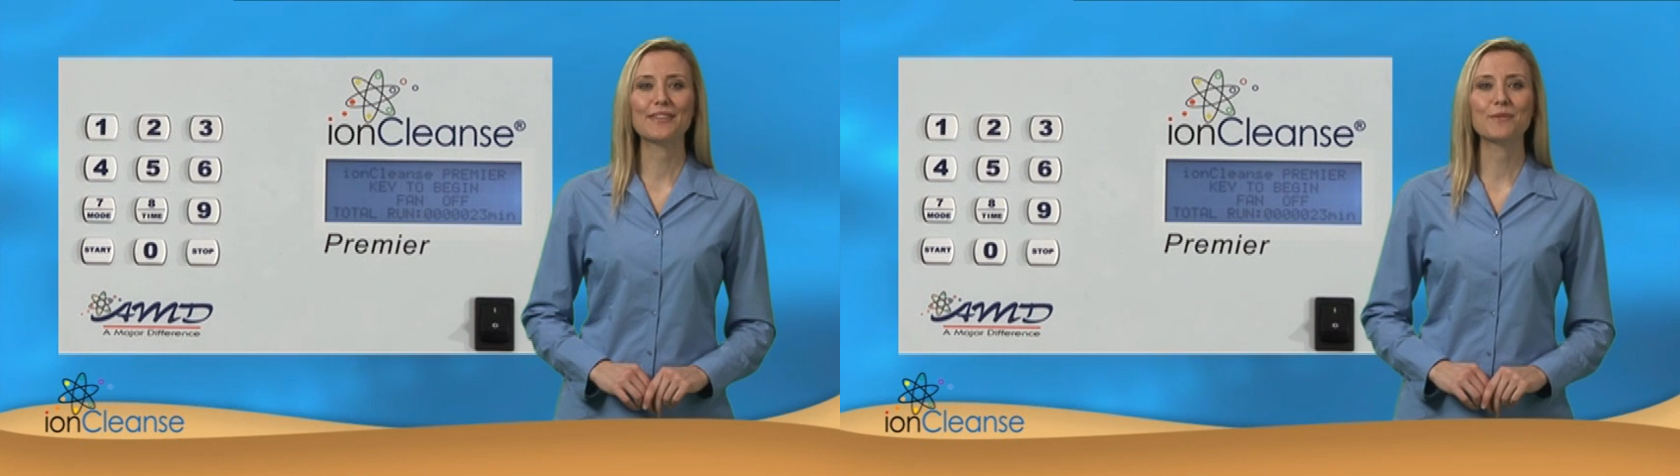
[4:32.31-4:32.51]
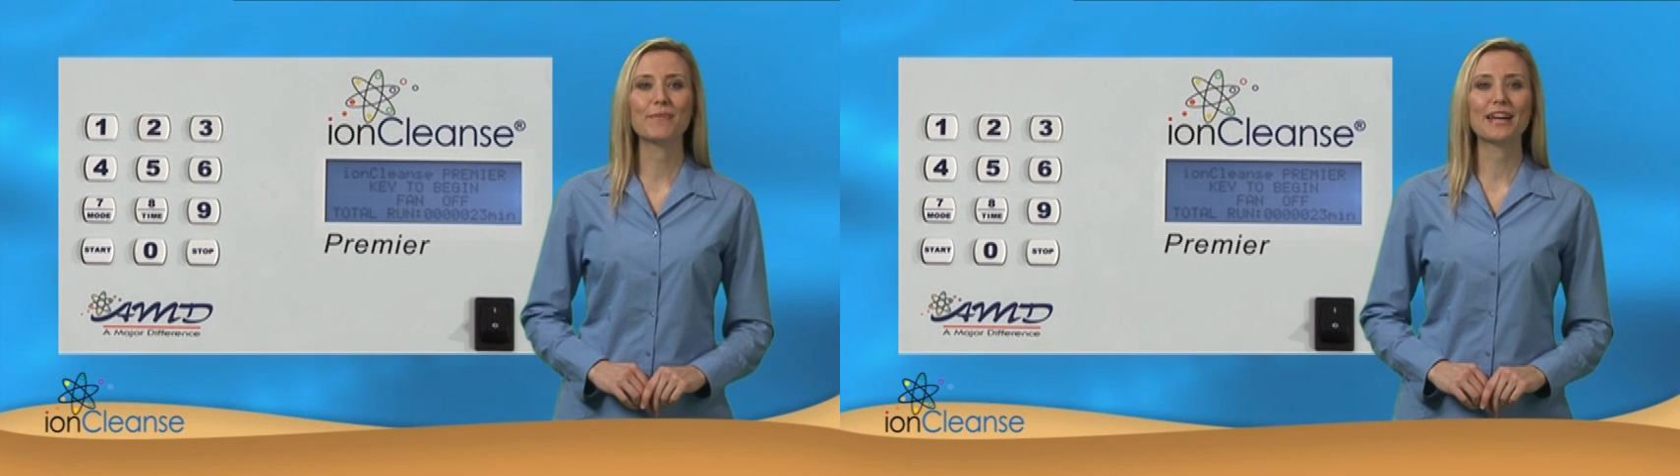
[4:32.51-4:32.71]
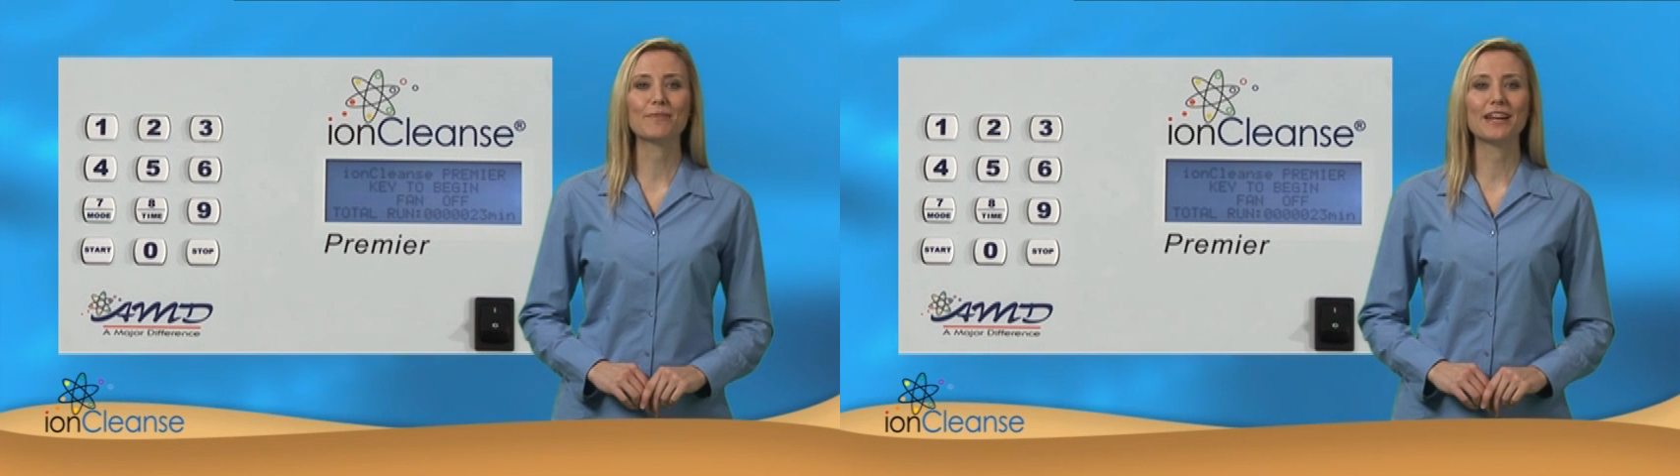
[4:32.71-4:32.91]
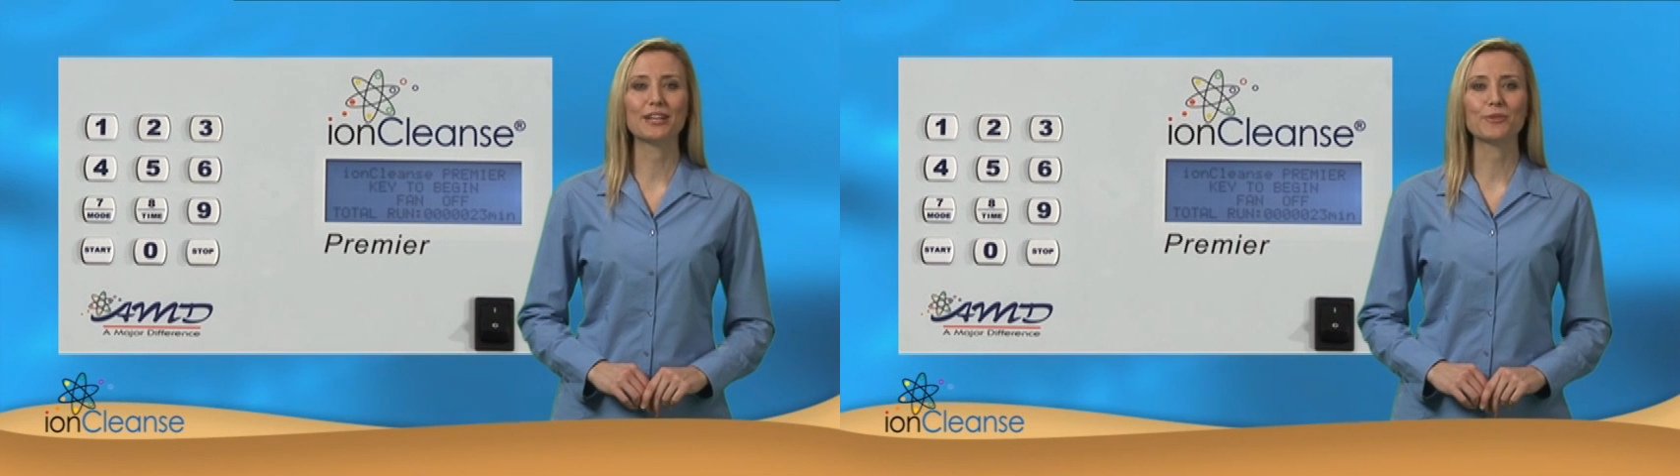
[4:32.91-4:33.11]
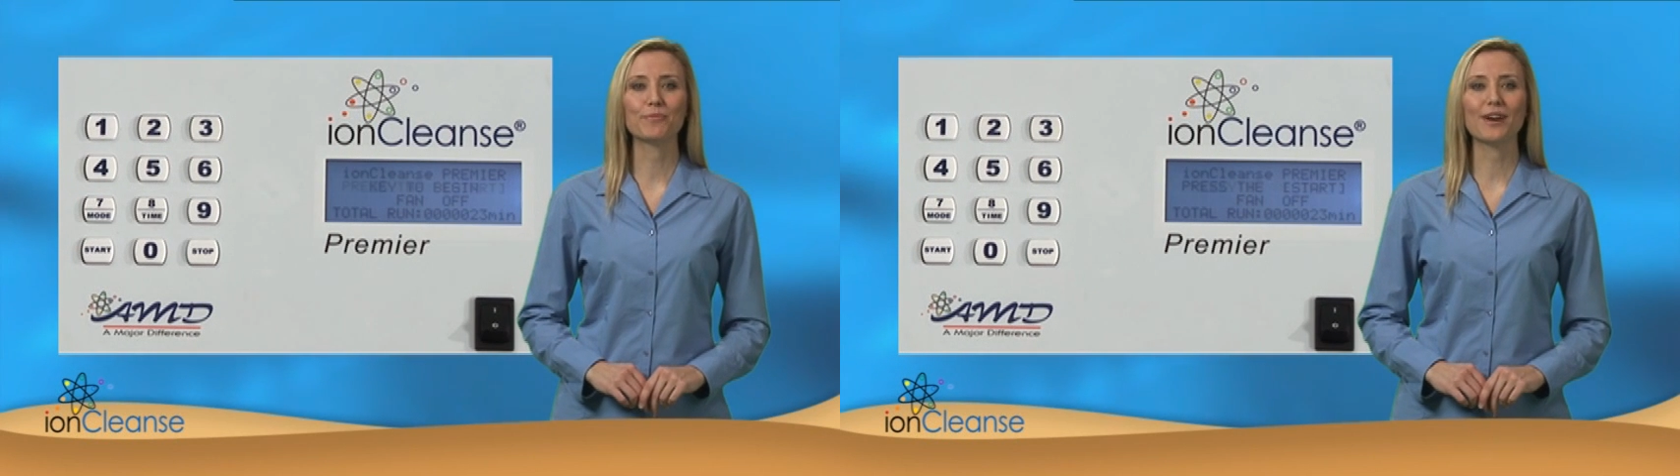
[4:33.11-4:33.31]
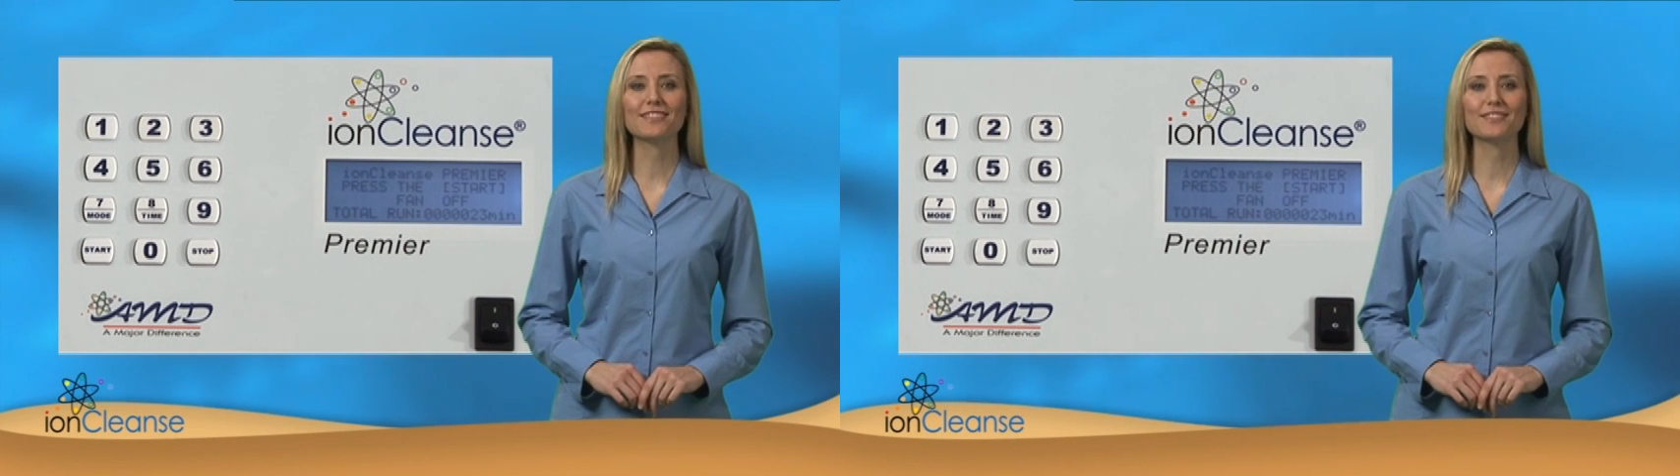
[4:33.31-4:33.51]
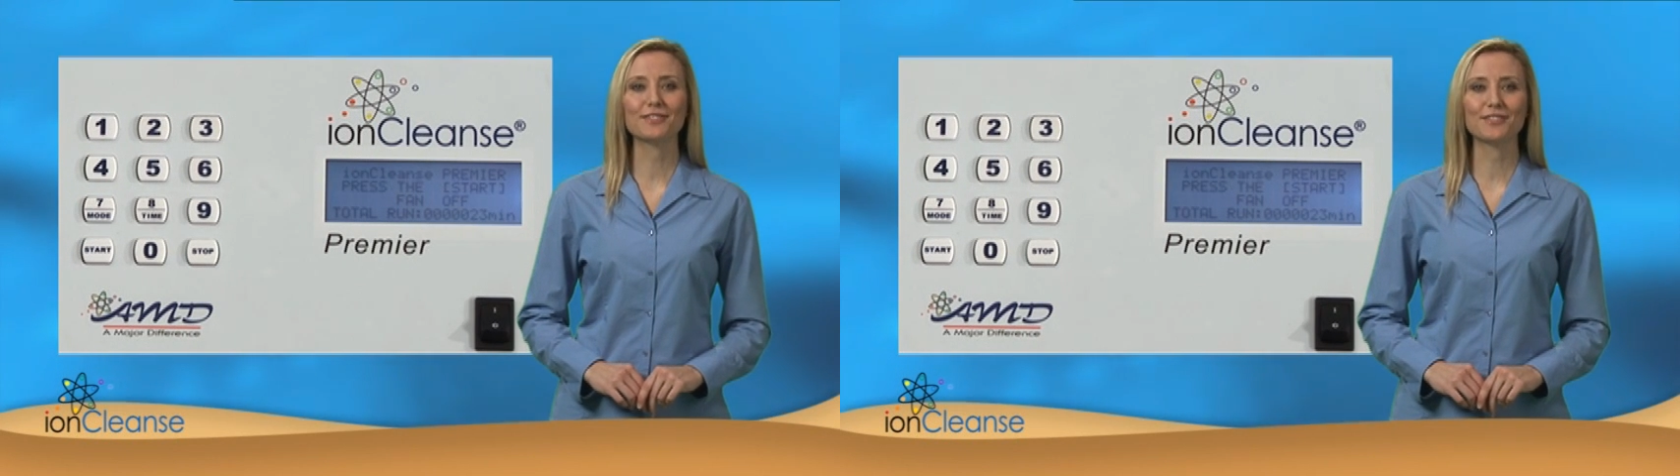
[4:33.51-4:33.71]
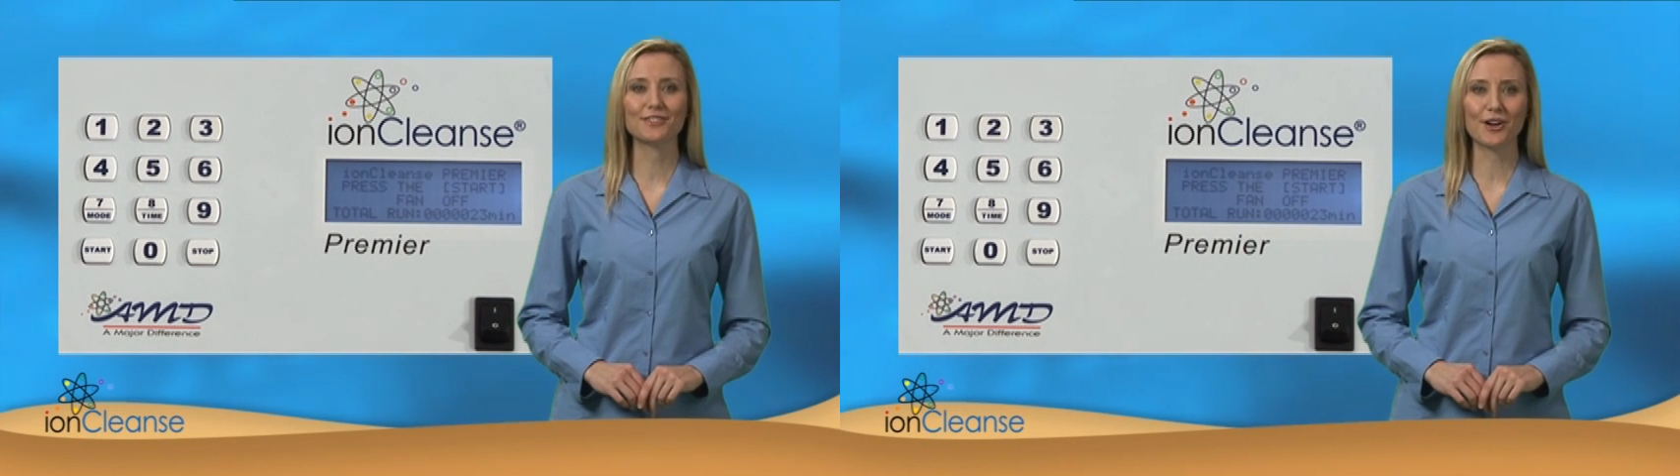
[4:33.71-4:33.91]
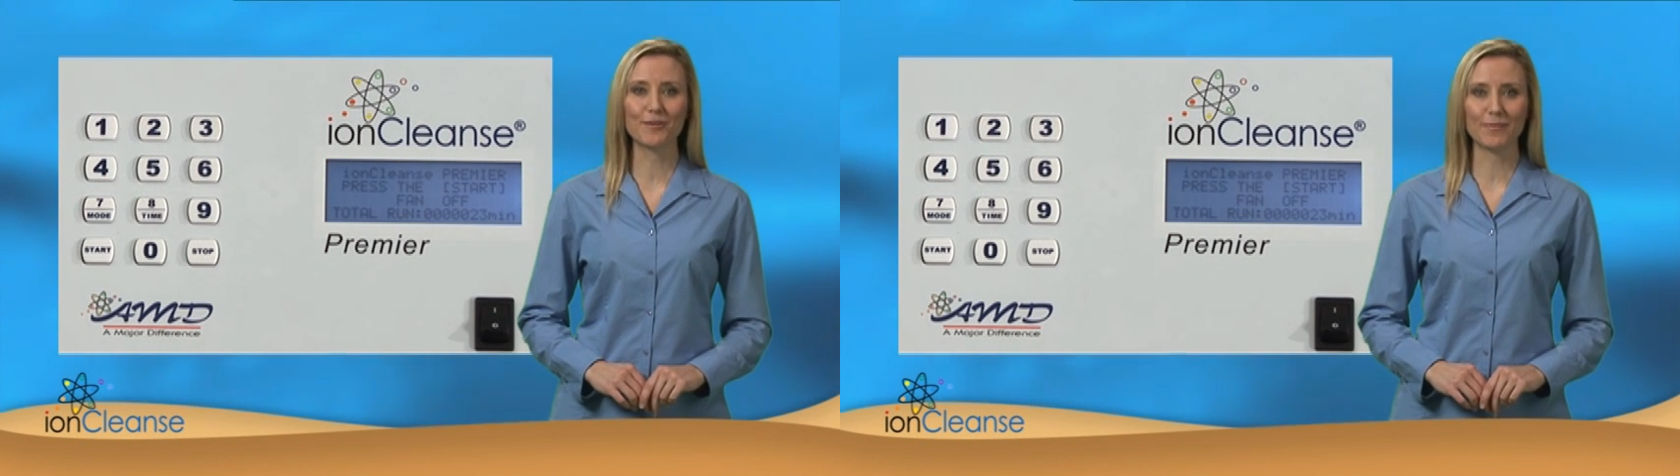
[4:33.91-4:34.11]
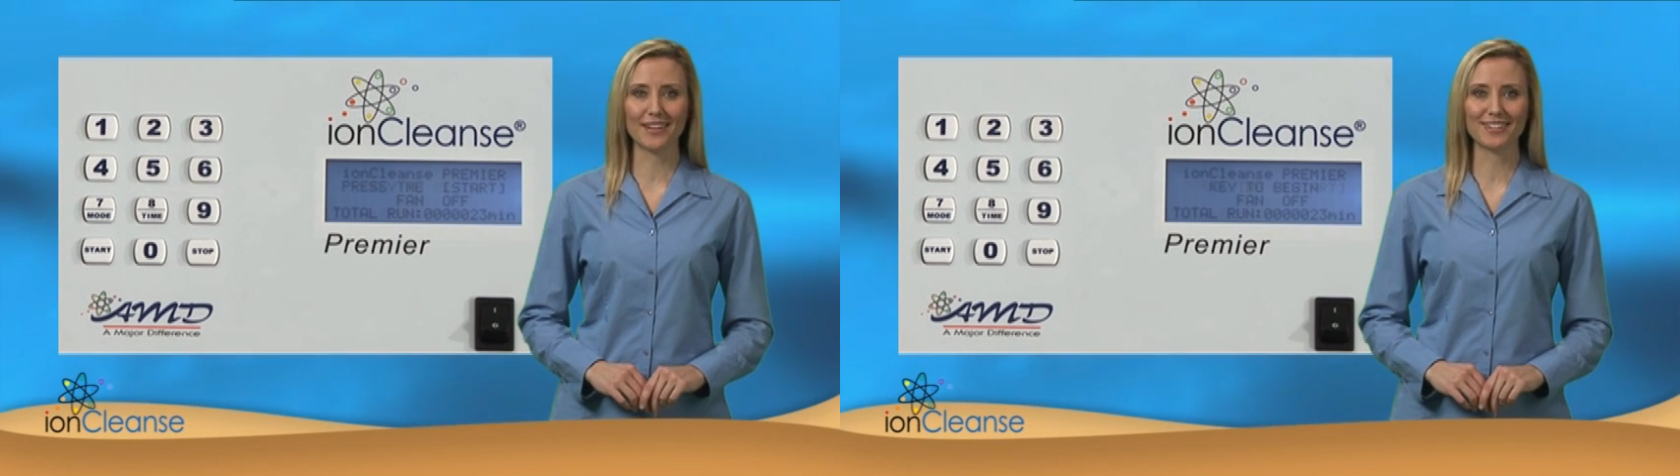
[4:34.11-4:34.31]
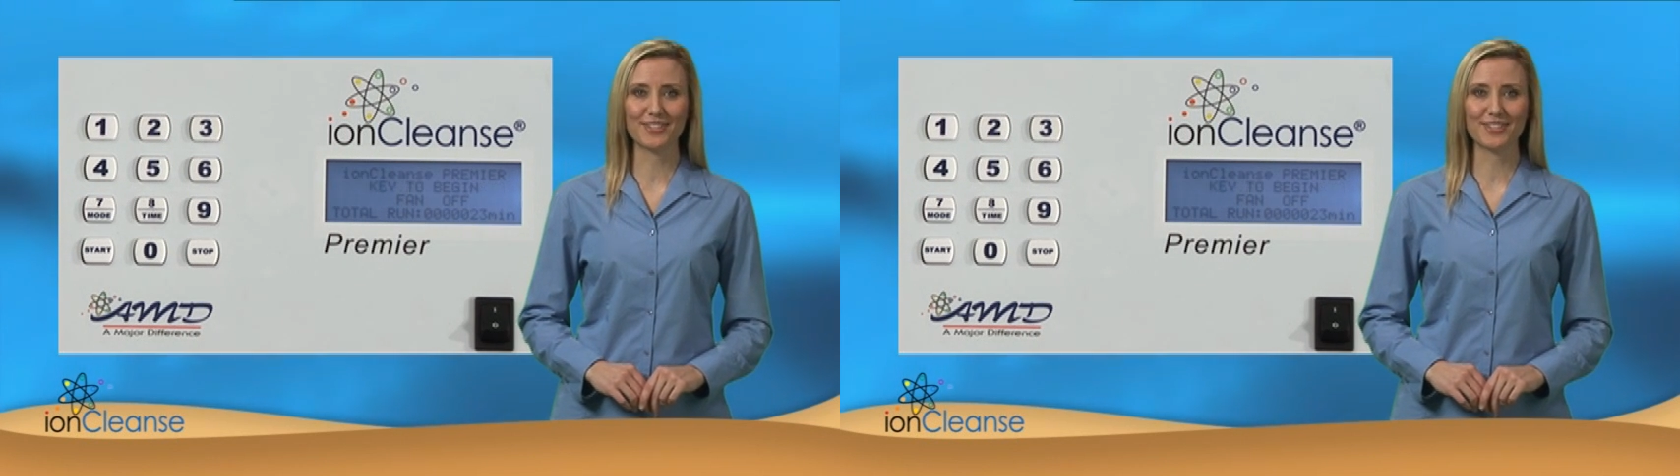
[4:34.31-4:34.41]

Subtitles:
the main menu, press the Start button